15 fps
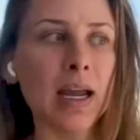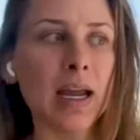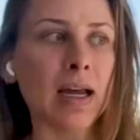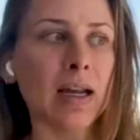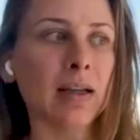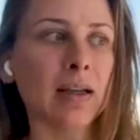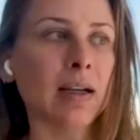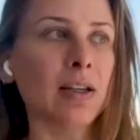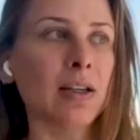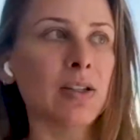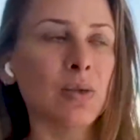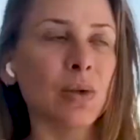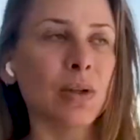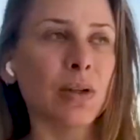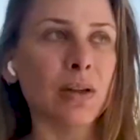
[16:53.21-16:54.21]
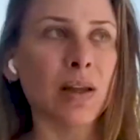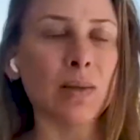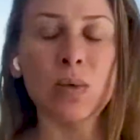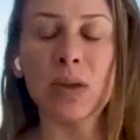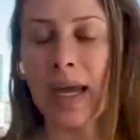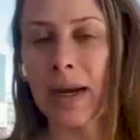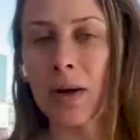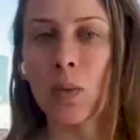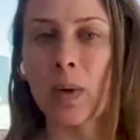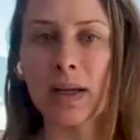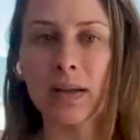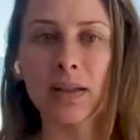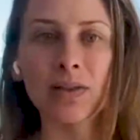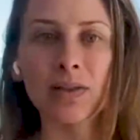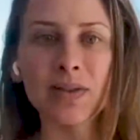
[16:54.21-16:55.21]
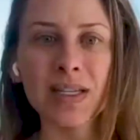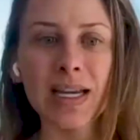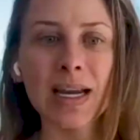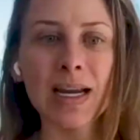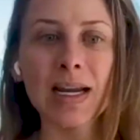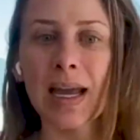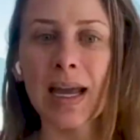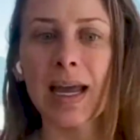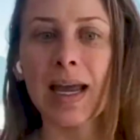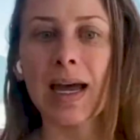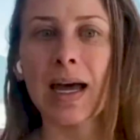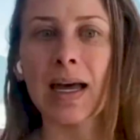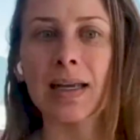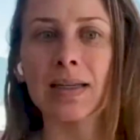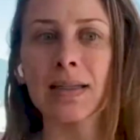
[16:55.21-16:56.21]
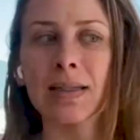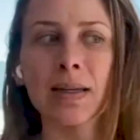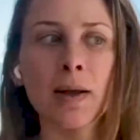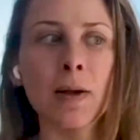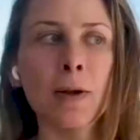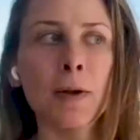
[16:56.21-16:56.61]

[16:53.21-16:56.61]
and like doing light weightlifting, and